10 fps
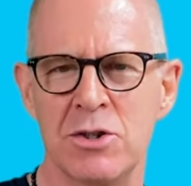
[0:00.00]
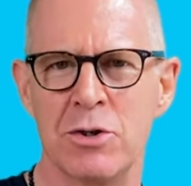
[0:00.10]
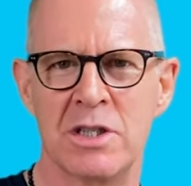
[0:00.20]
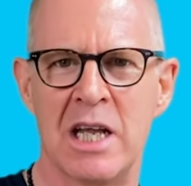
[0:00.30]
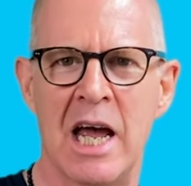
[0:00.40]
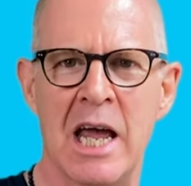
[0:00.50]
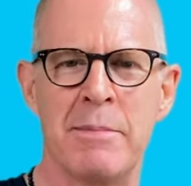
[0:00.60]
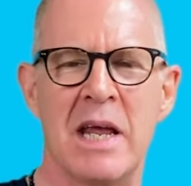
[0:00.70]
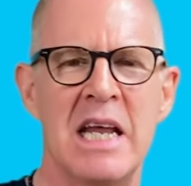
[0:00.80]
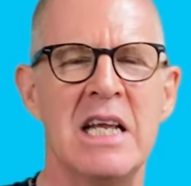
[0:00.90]
your
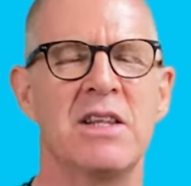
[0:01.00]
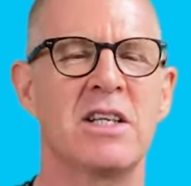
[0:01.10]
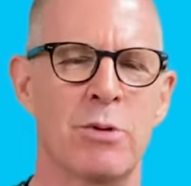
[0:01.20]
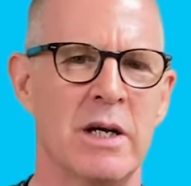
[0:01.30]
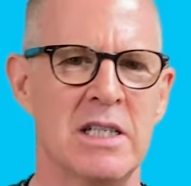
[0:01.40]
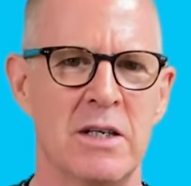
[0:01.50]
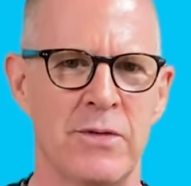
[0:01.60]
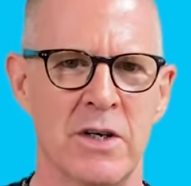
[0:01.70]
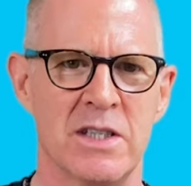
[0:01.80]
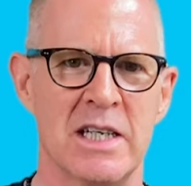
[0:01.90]
time in the
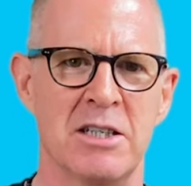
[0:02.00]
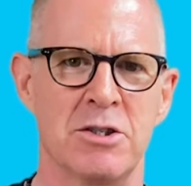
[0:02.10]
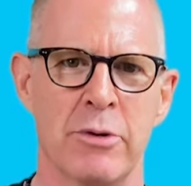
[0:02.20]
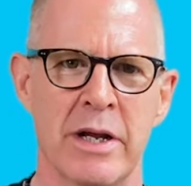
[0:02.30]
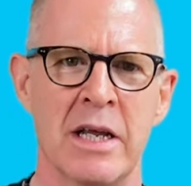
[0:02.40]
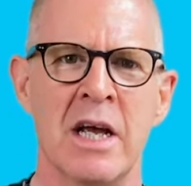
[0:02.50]
21st century.